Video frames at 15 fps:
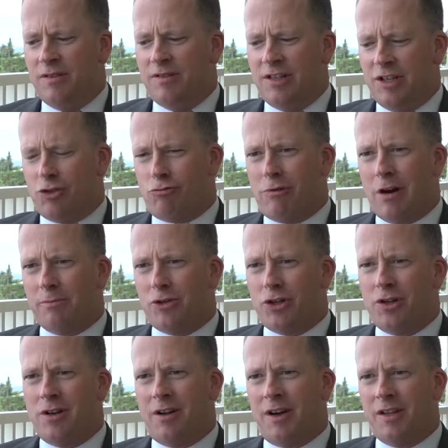
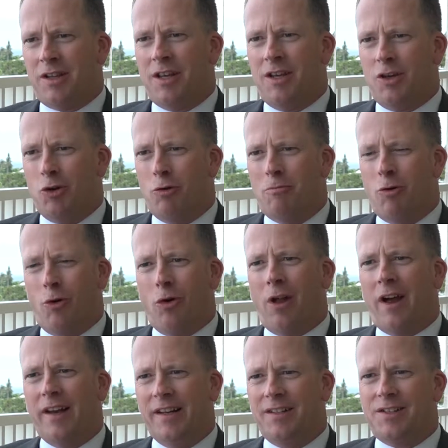Disruption, I think you're more
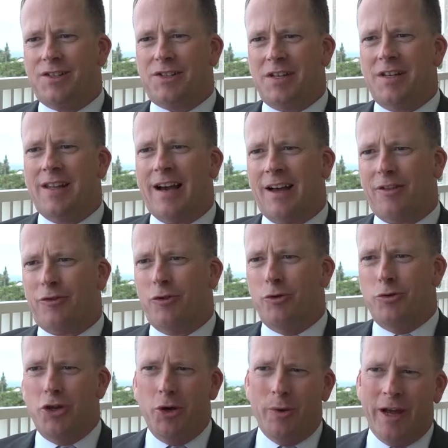likely to see that
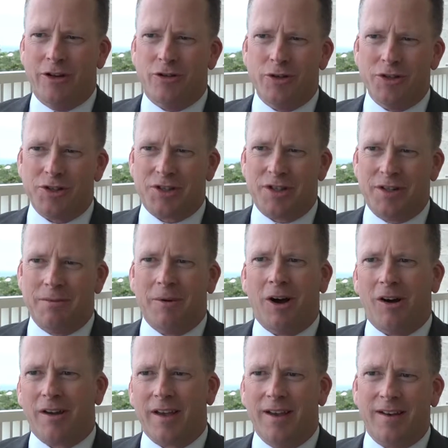through new entrants to the
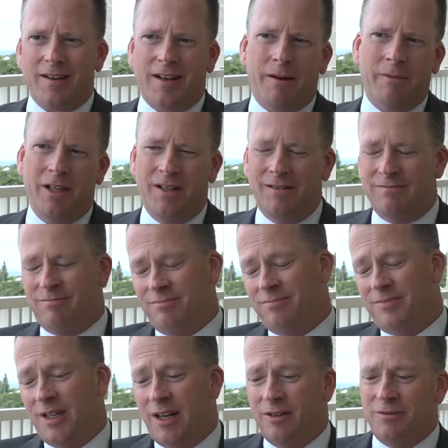market. I mean,
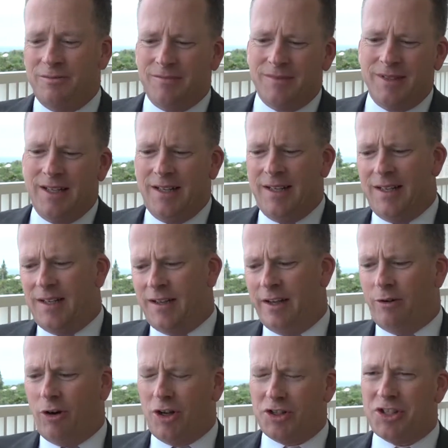you know,
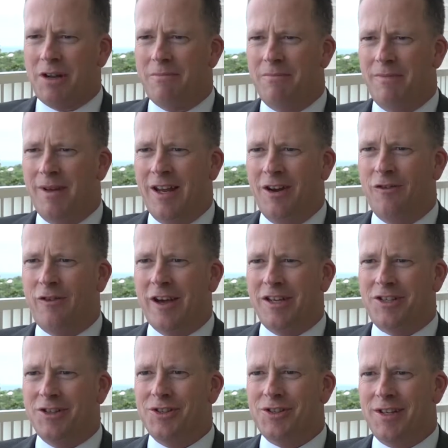there are some
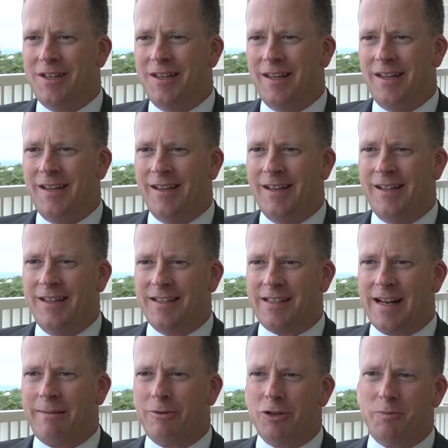innovators in the
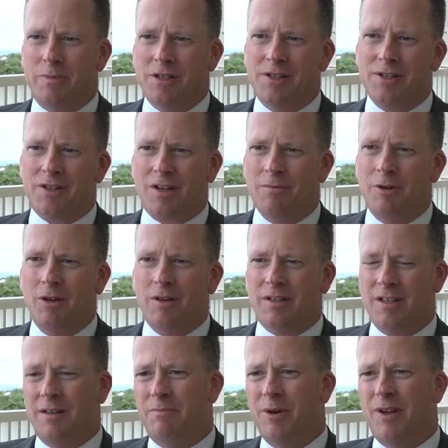established business
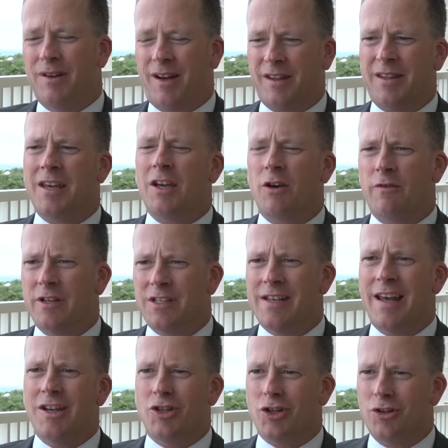community, but I think of its
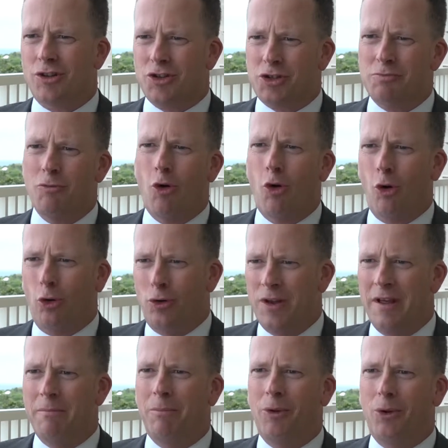nature, the small,
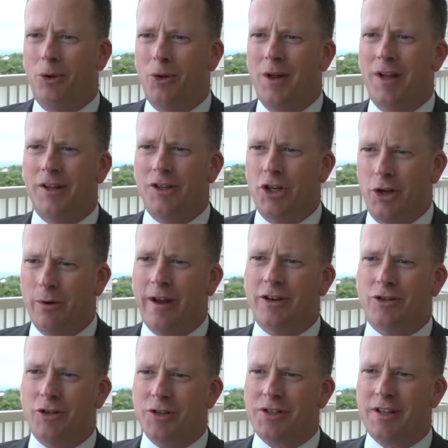nimble, new
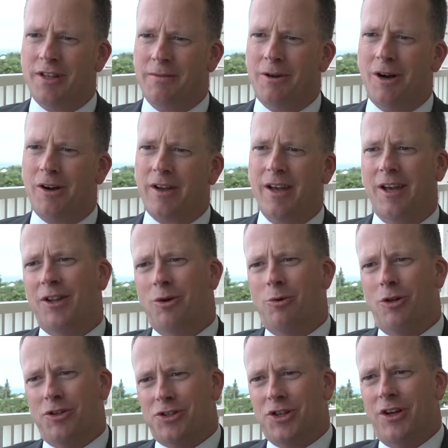entrants to the market are the
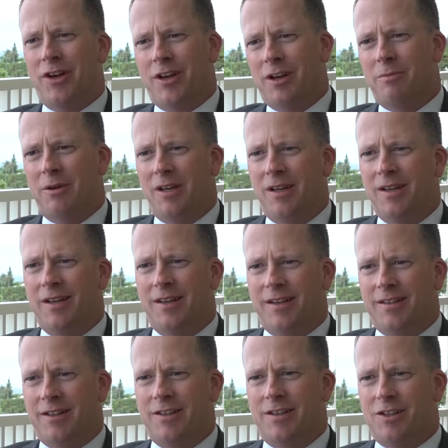ones that are going to be
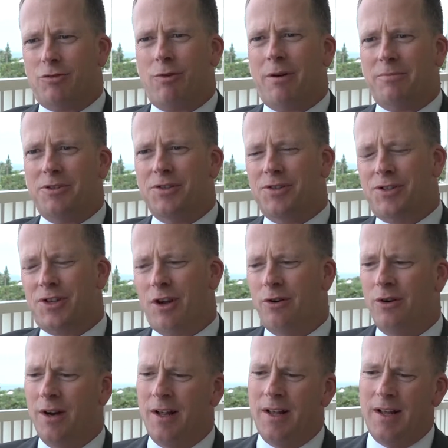the disruptors.
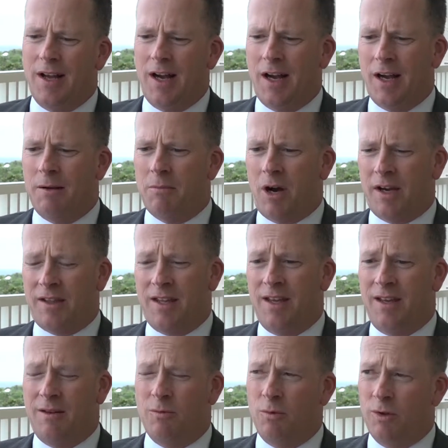So I
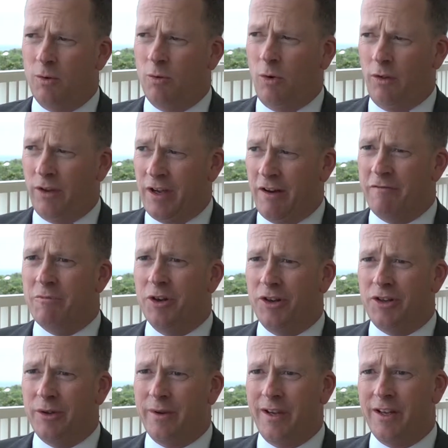think what the government
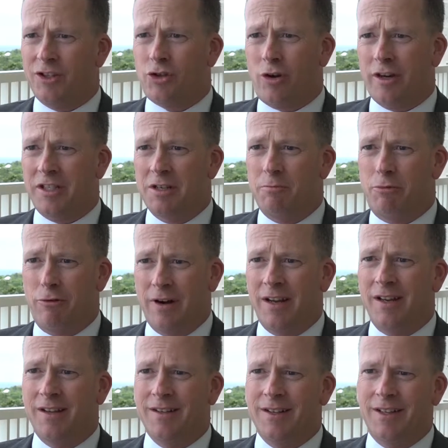are doing is trying to
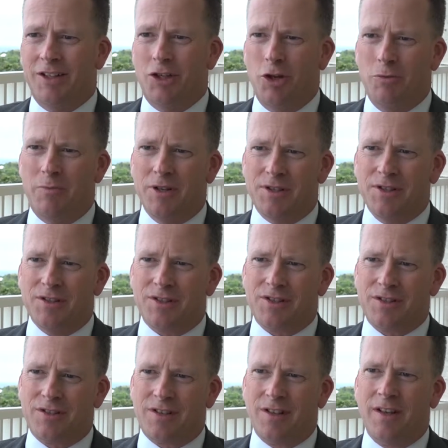bring new
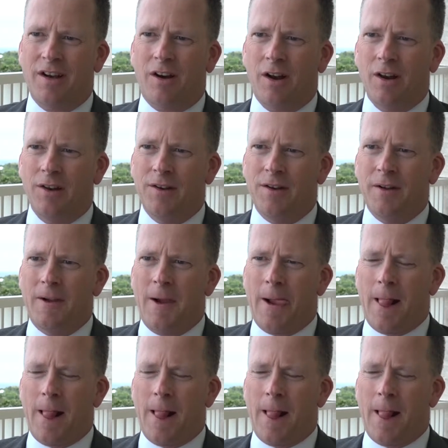business to the island.